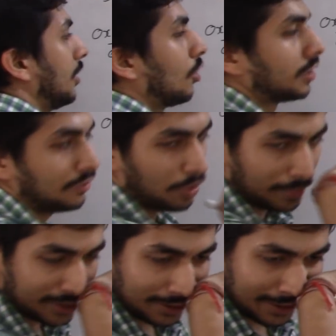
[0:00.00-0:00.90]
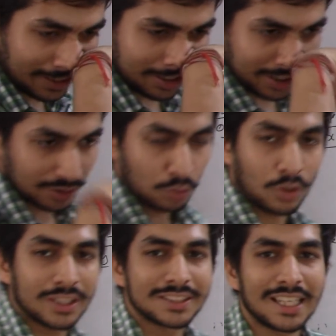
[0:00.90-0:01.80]
deoxy form, it's in tense state. So
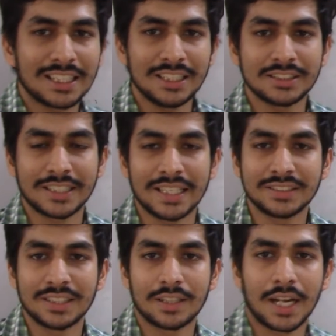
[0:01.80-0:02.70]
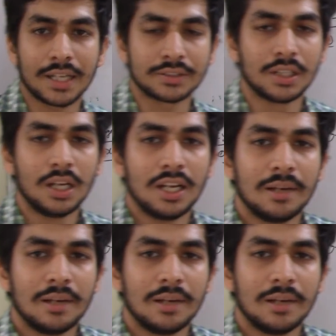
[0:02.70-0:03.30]
what exactly is tense and relaxed?